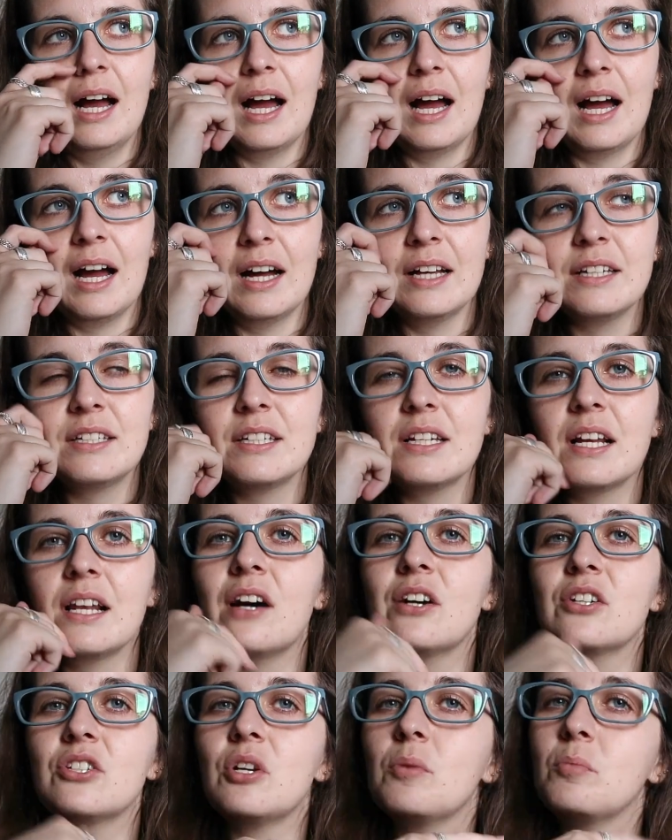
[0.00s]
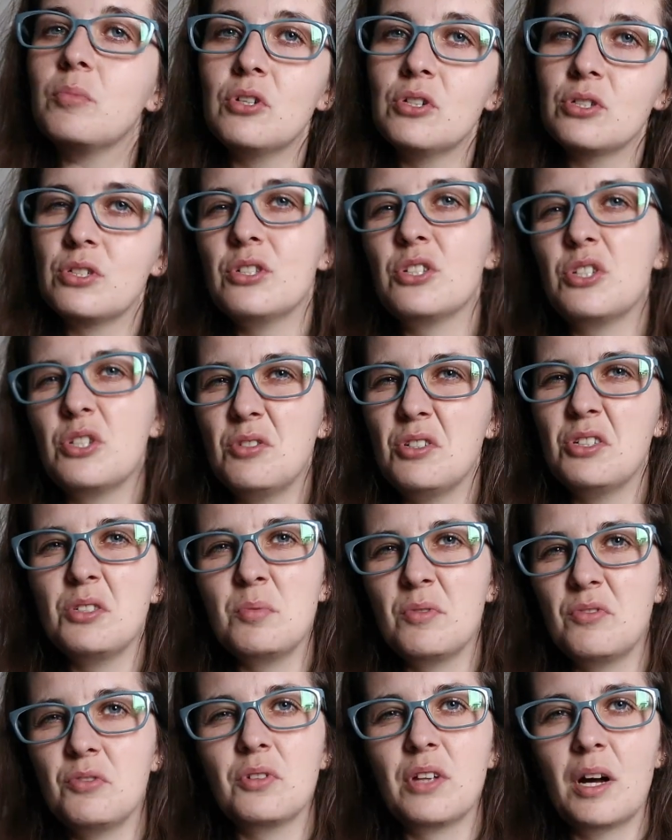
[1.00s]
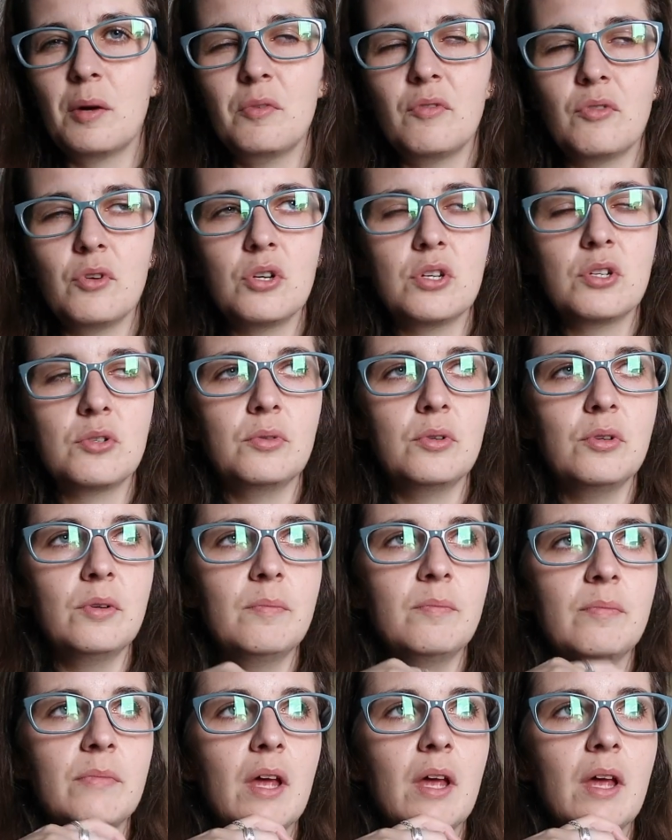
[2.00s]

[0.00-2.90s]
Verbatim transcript: I did it last year in person, two years before that were virtual,